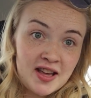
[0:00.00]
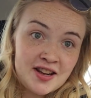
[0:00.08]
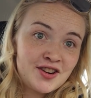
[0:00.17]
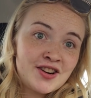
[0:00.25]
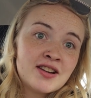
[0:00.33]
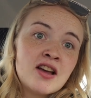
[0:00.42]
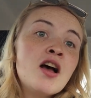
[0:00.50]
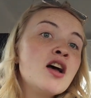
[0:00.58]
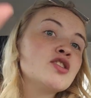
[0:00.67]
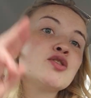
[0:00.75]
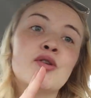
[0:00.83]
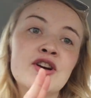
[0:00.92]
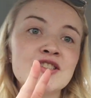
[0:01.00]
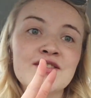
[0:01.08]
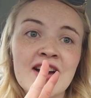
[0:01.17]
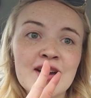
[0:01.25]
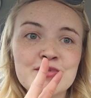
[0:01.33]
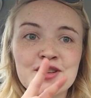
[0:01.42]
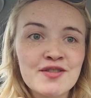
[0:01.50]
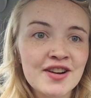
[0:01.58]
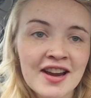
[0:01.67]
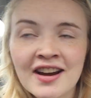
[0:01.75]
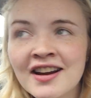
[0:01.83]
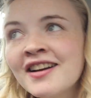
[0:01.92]
planner. Tourist vibes over
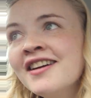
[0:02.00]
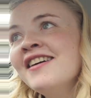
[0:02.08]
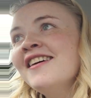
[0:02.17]
here.